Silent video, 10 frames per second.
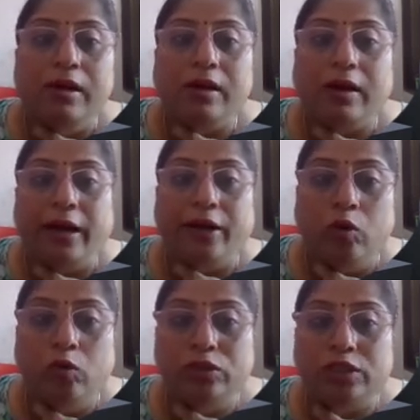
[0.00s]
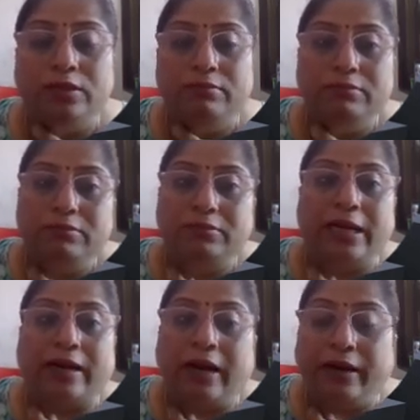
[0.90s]
Conclusion. They
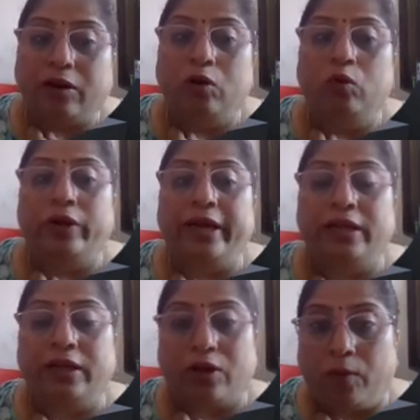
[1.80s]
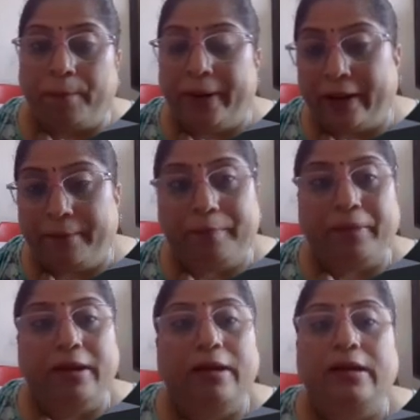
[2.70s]
are concluding the topic.
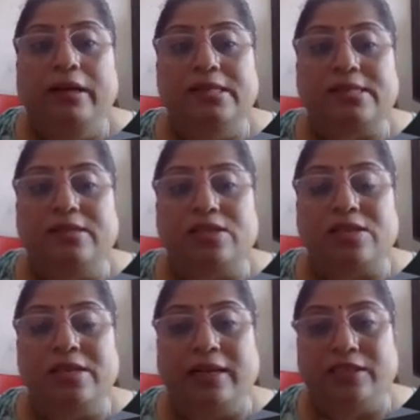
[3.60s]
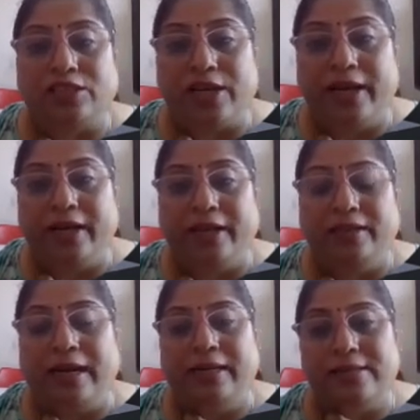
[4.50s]
Discussion and sharing.
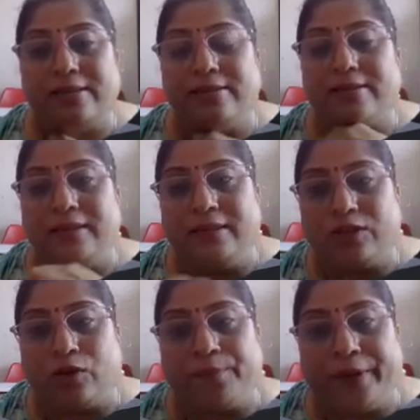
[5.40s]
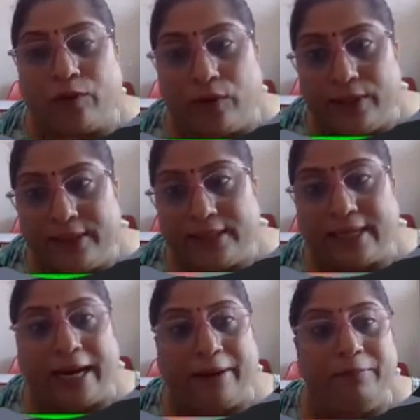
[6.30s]
They are discussing the topic all the
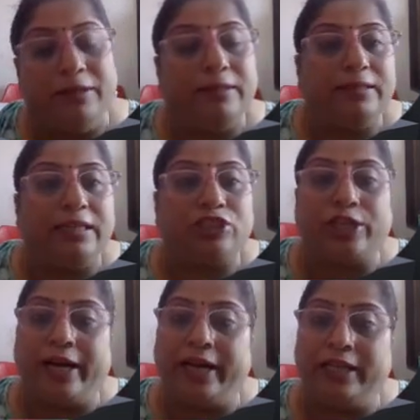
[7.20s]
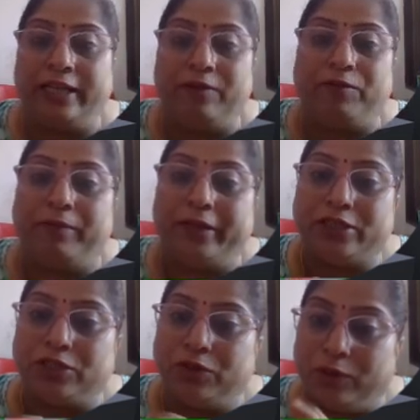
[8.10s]
time. They are sharing the
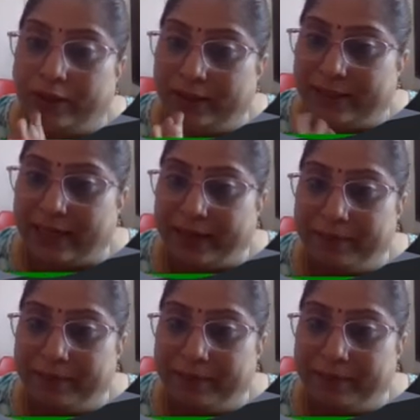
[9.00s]
information all the time.